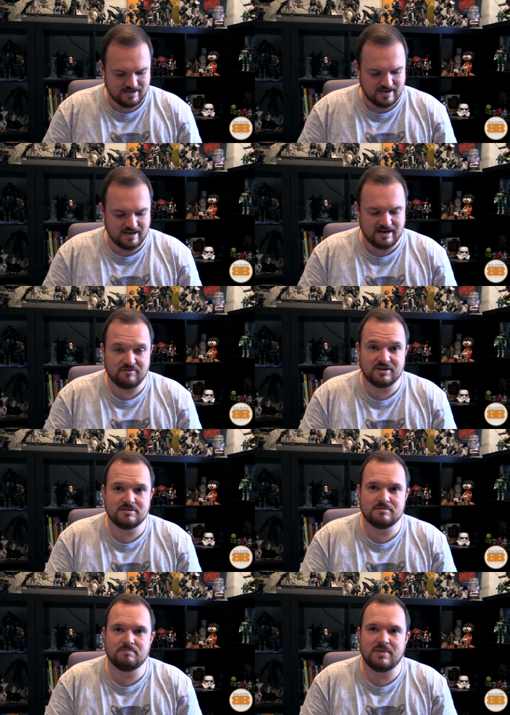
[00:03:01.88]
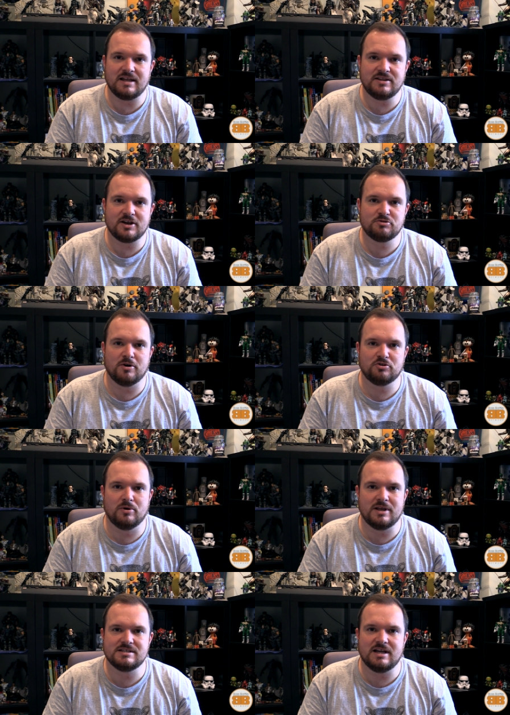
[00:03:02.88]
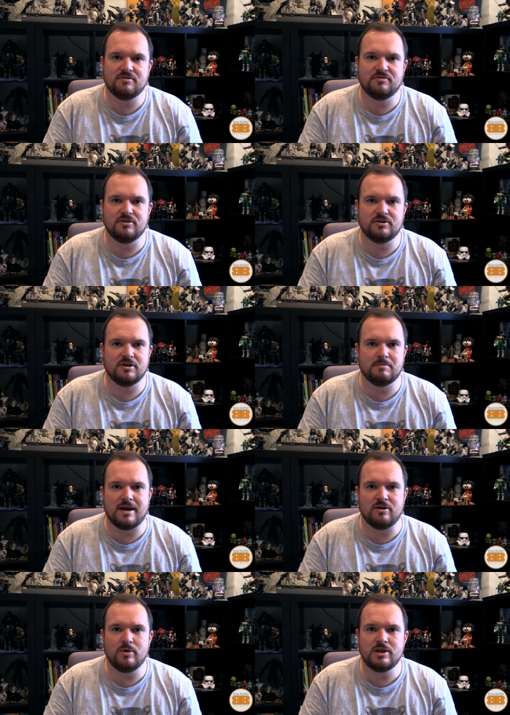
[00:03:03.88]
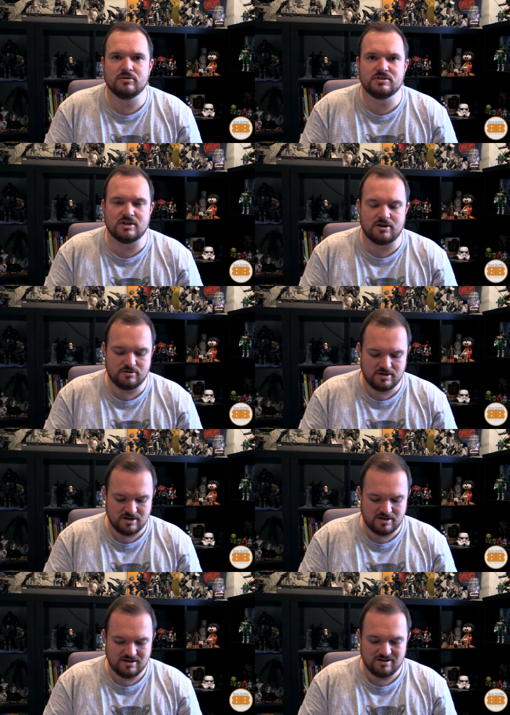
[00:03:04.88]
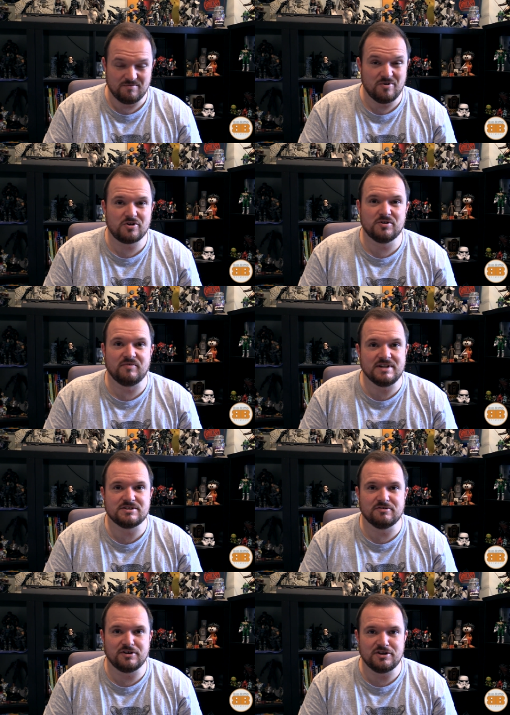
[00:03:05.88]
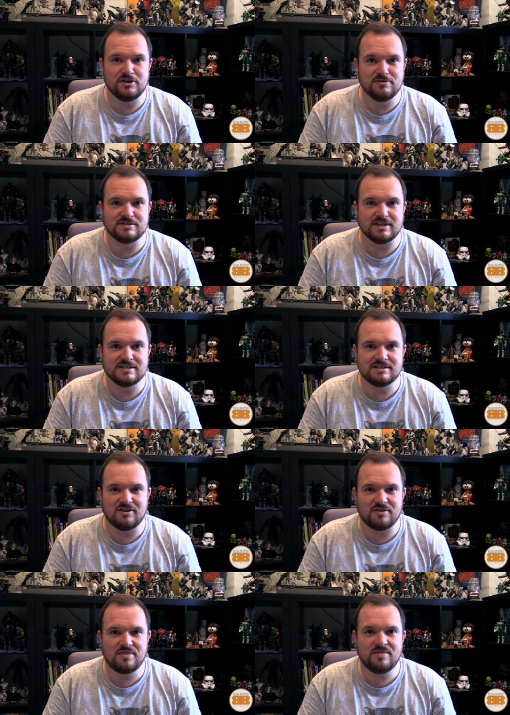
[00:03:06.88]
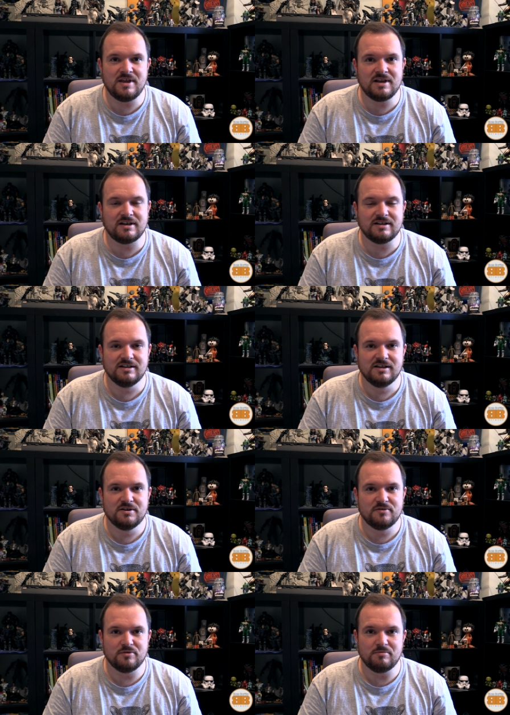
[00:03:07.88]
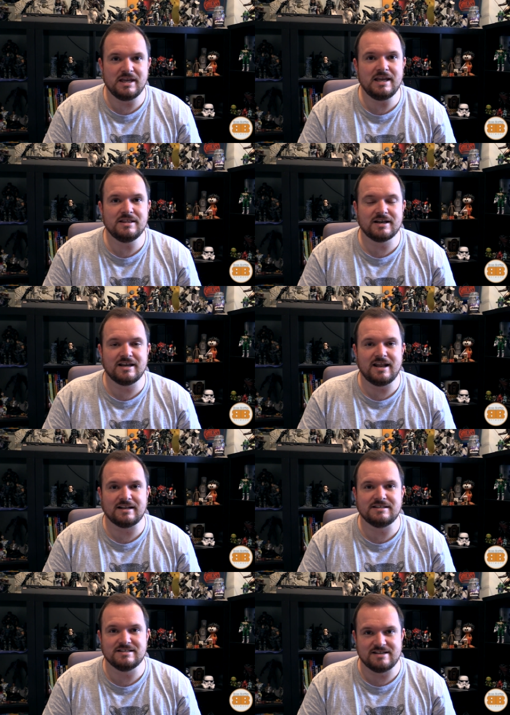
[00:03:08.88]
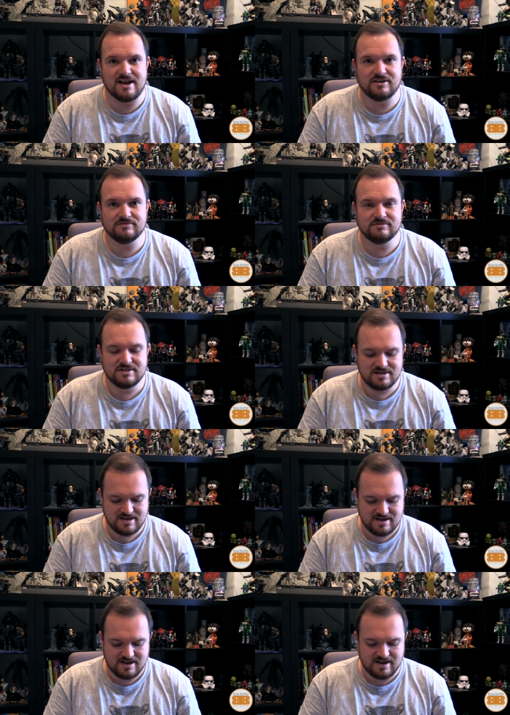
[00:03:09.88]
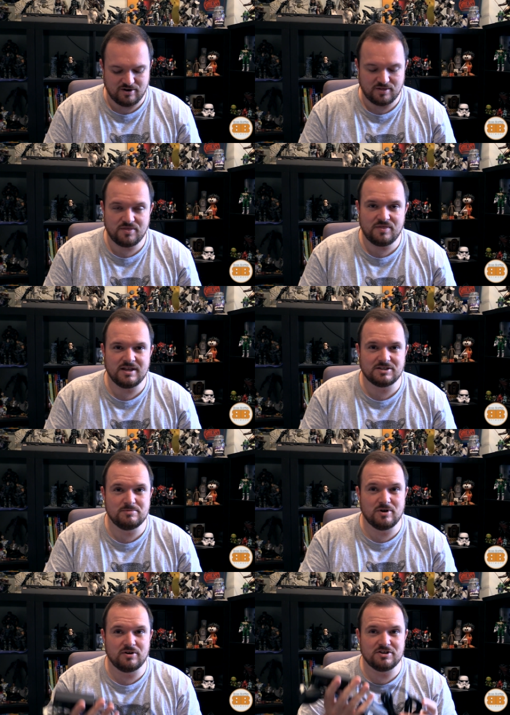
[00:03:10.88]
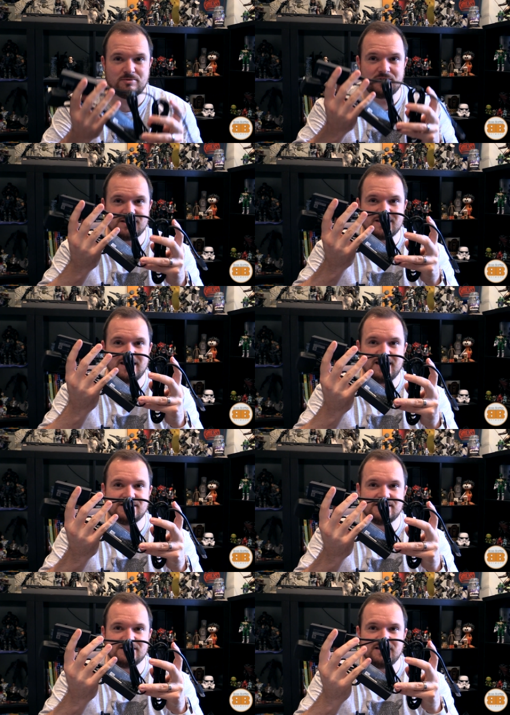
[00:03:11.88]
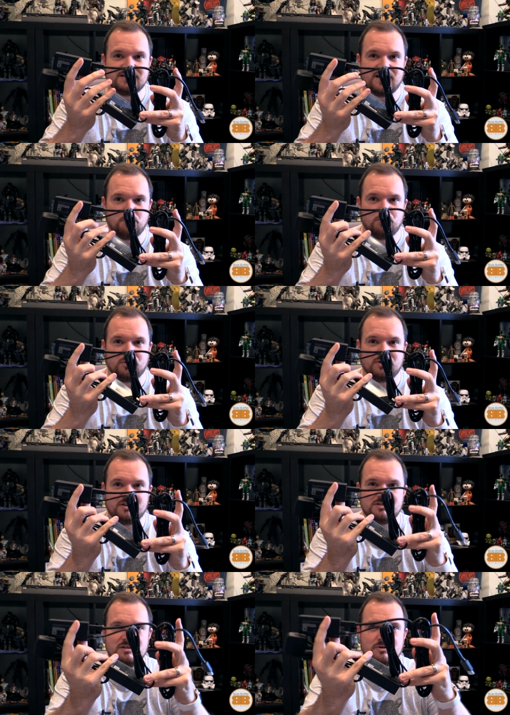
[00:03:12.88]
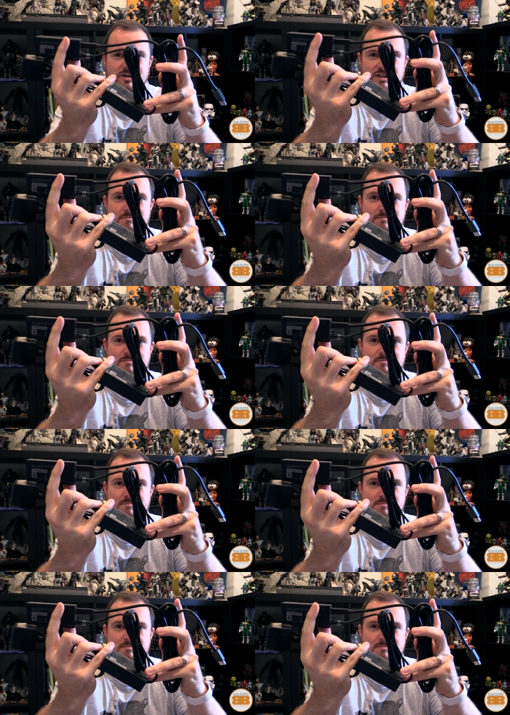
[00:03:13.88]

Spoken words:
and having had the Xbox One S now for about a week or so, I'm not convinced I'm going to use this. I think, for me, the Kinect is dead. And I think, to be honest, with this kit as an example, and just look at the